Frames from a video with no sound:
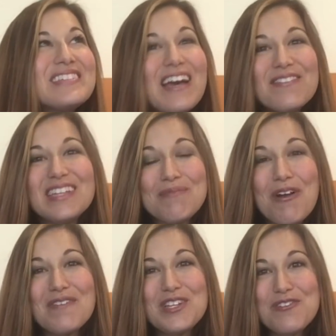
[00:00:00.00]
definitely
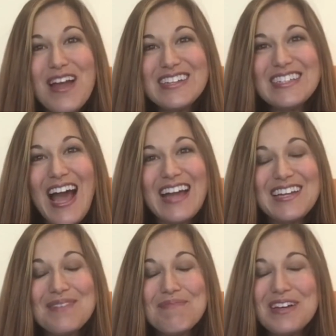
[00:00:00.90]
more of a trend
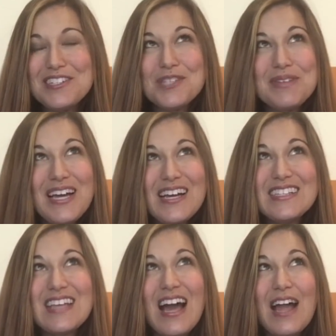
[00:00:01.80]
item, but just
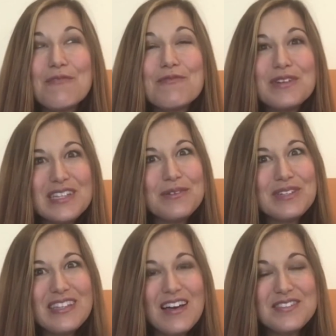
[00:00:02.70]
because I really
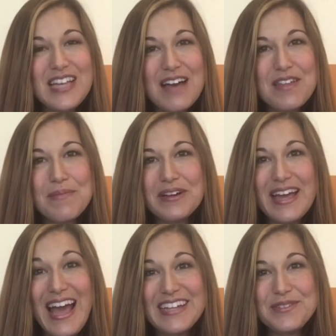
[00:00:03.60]
would love to have that
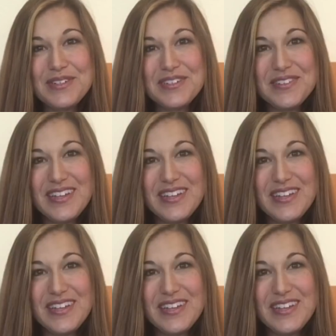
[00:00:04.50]
belt, I had to include